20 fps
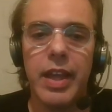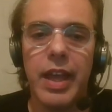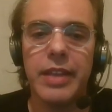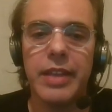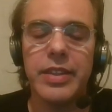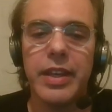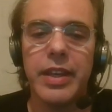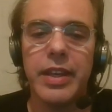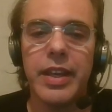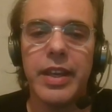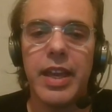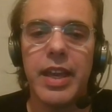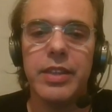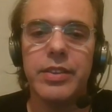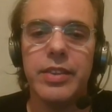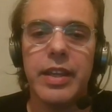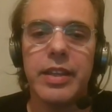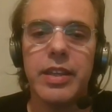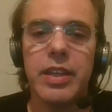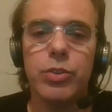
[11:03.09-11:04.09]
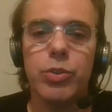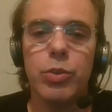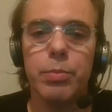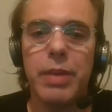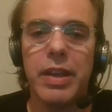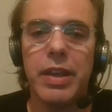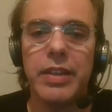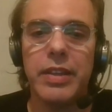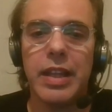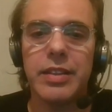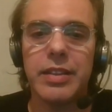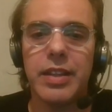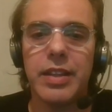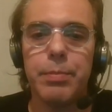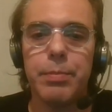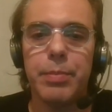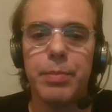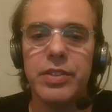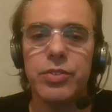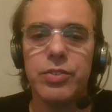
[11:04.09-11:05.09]
And then again, the key to make that
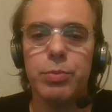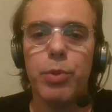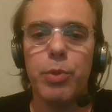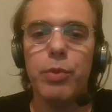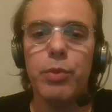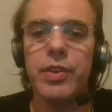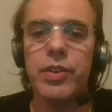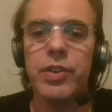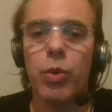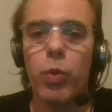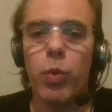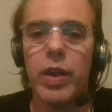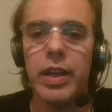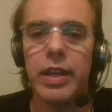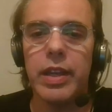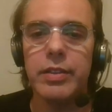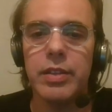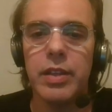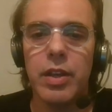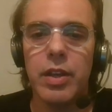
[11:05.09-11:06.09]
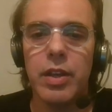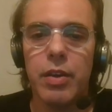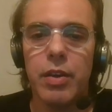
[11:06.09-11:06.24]
happen is moving away